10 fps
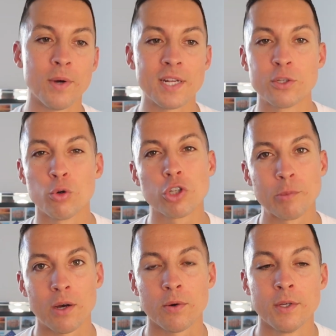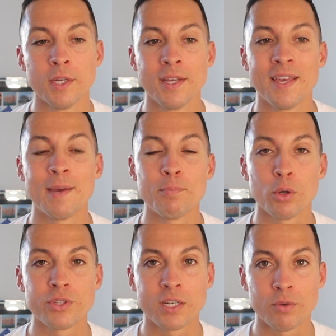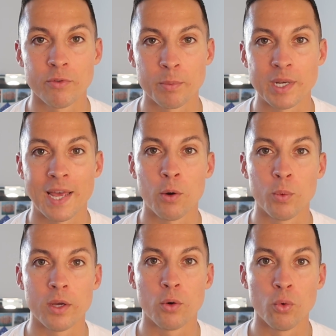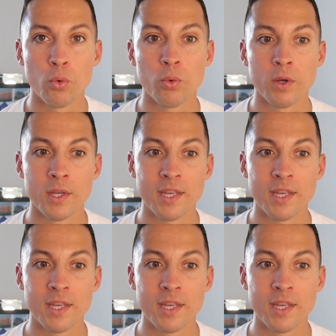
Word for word: And he talks about hypnotic rhythm and how we're all